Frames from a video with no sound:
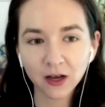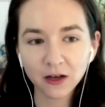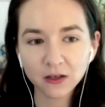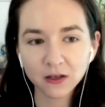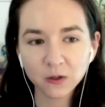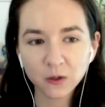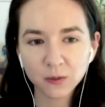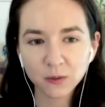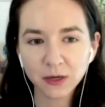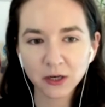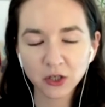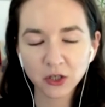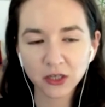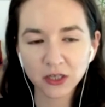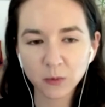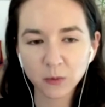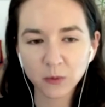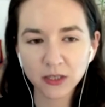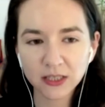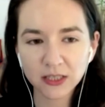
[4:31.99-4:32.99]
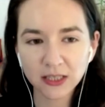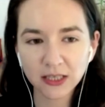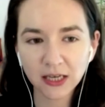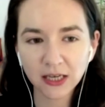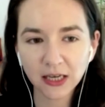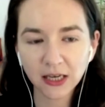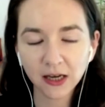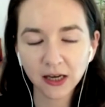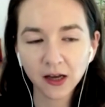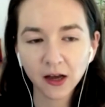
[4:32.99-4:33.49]
So especially as we
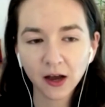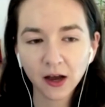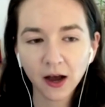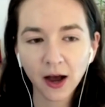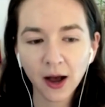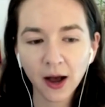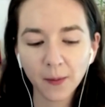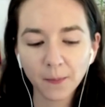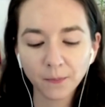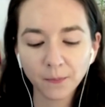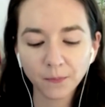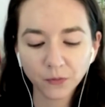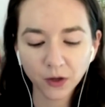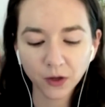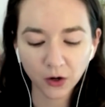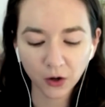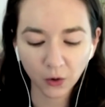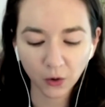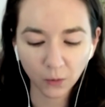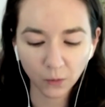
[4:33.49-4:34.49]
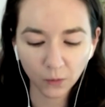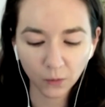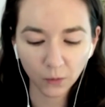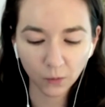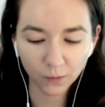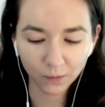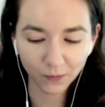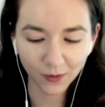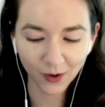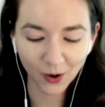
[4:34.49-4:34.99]
see
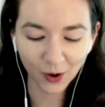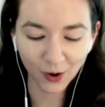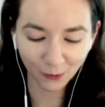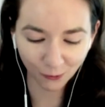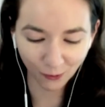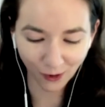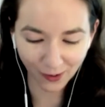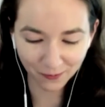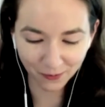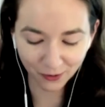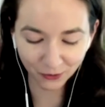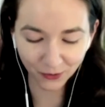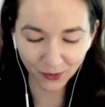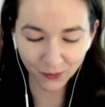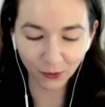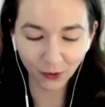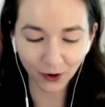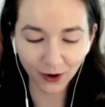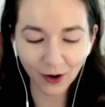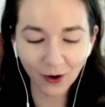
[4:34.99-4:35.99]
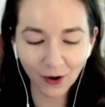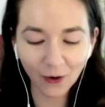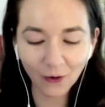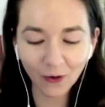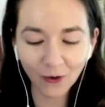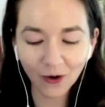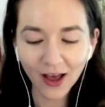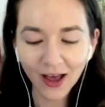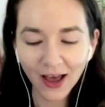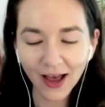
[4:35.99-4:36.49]
Web
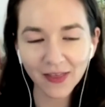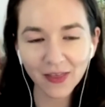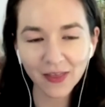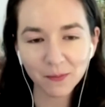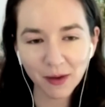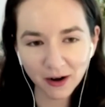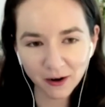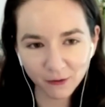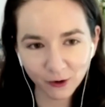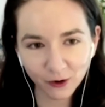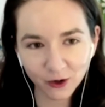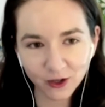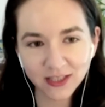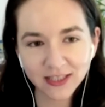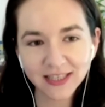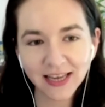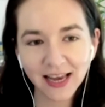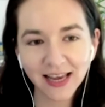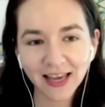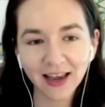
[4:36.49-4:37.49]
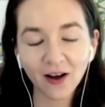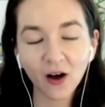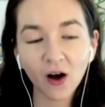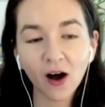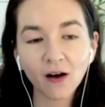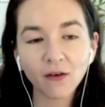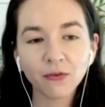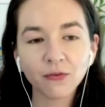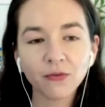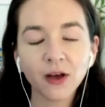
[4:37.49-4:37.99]
3.0 and the metaverse taking
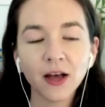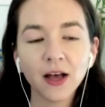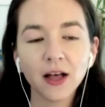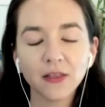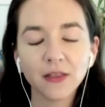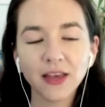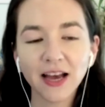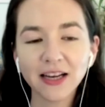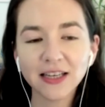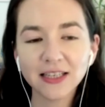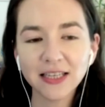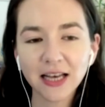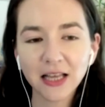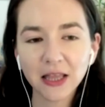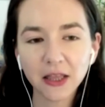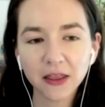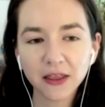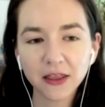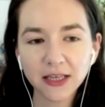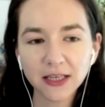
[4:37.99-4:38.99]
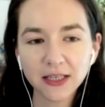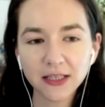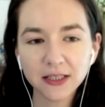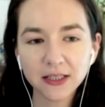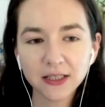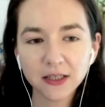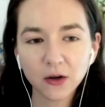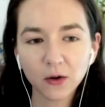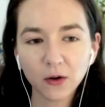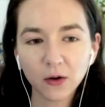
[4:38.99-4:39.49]
off, the idea that
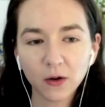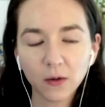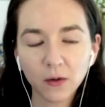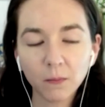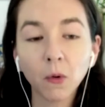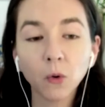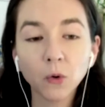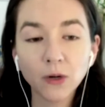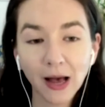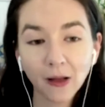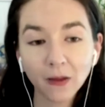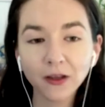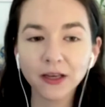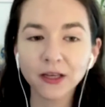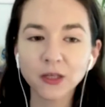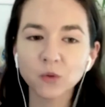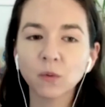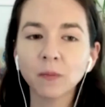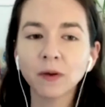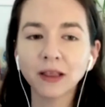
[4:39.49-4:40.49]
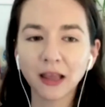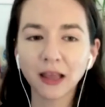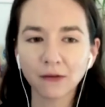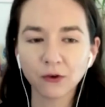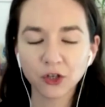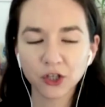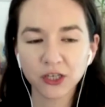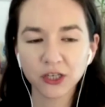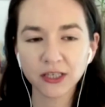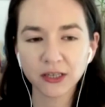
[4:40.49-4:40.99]
these modalities will be
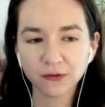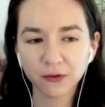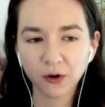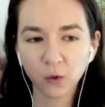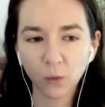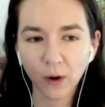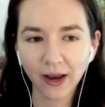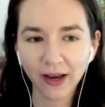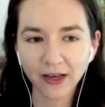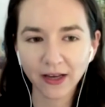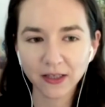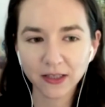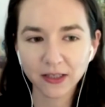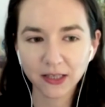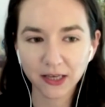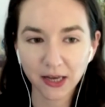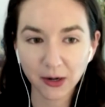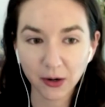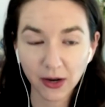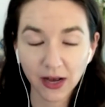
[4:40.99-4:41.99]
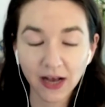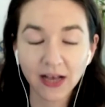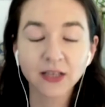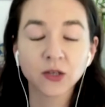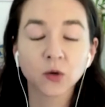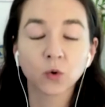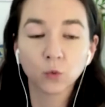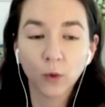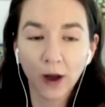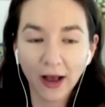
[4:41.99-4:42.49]
leveraged in different ways is
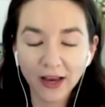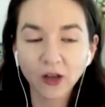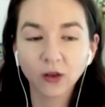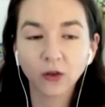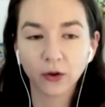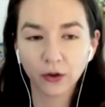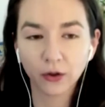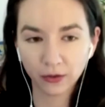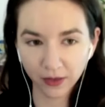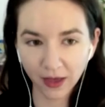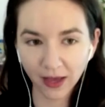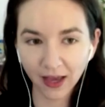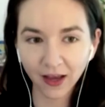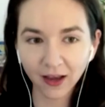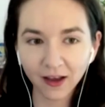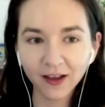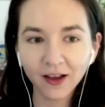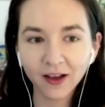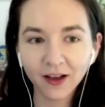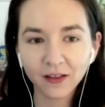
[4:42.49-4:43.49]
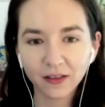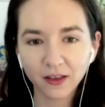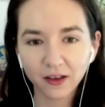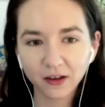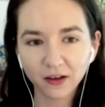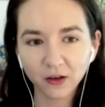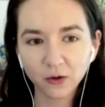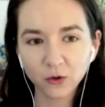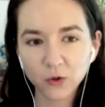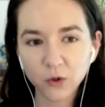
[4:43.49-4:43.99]
a regular thing,
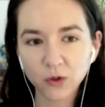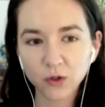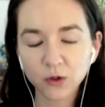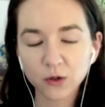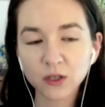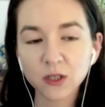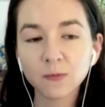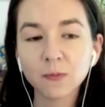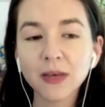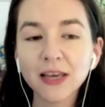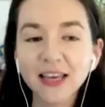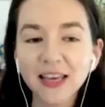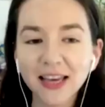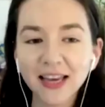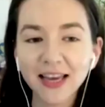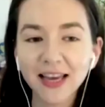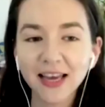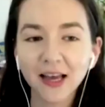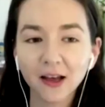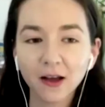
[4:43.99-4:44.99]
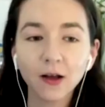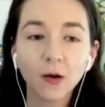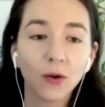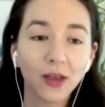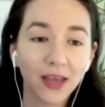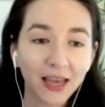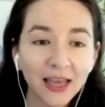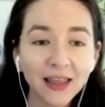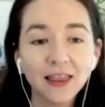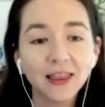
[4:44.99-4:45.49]
that users are speaking
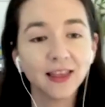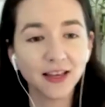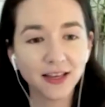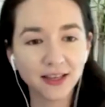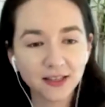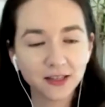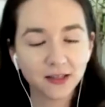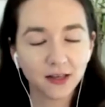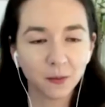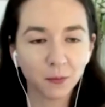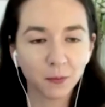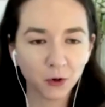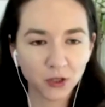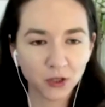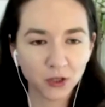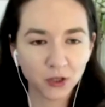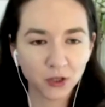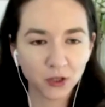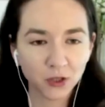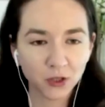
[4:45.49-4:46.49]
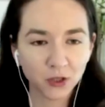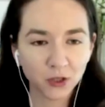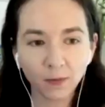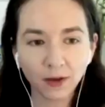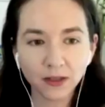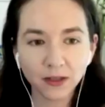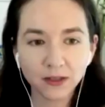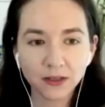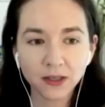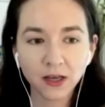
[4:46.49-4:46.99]
in these immersive
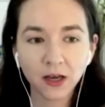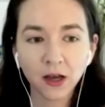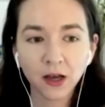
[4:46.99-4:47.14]
environments